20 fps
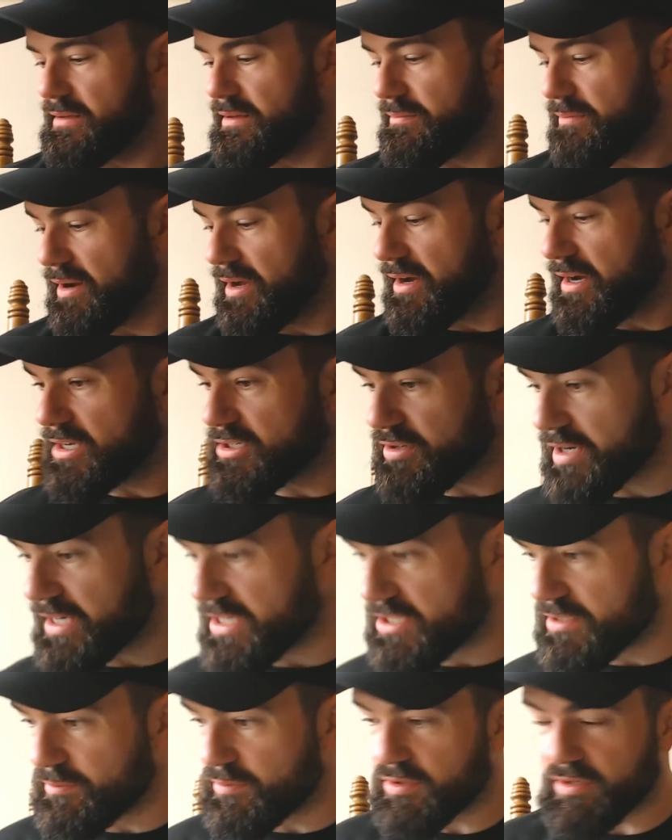My
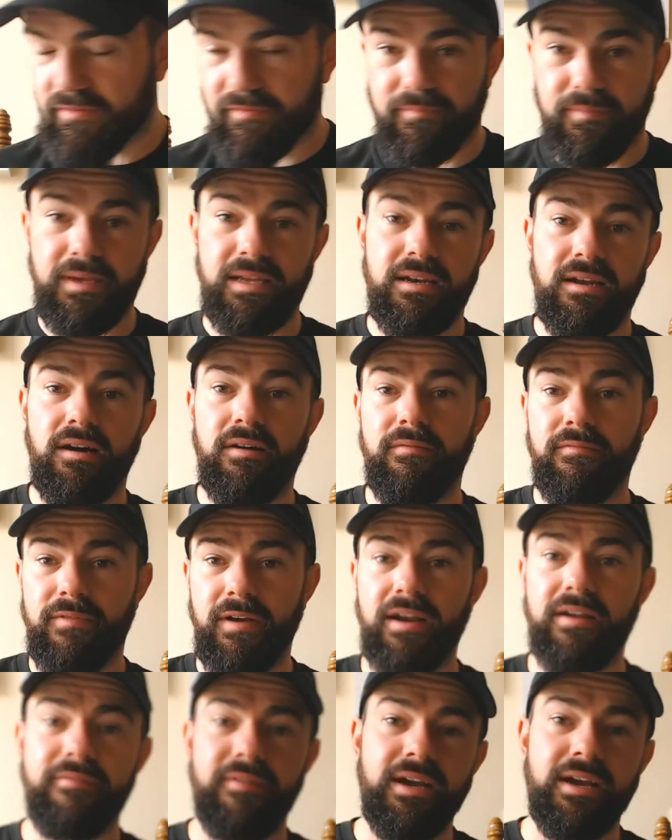hydration would have been
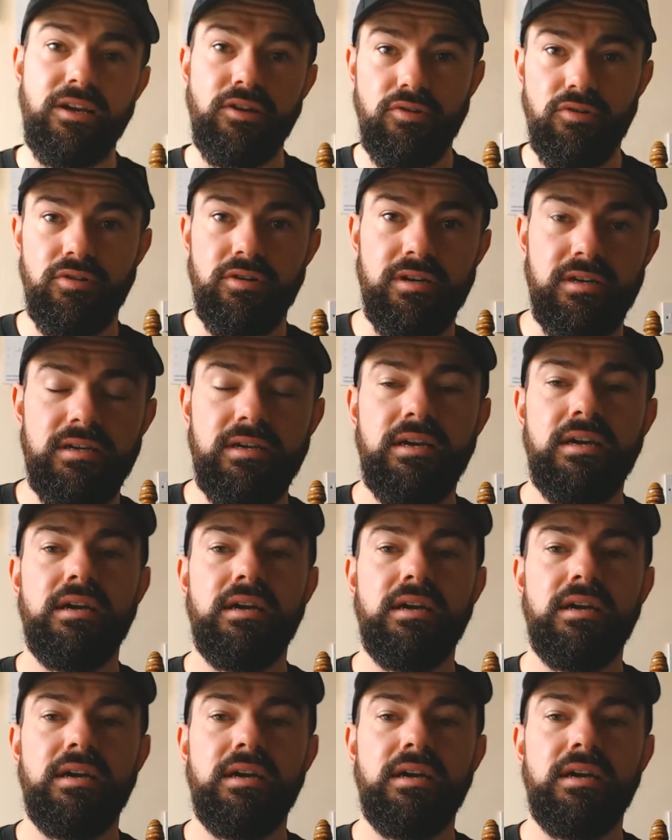very, very good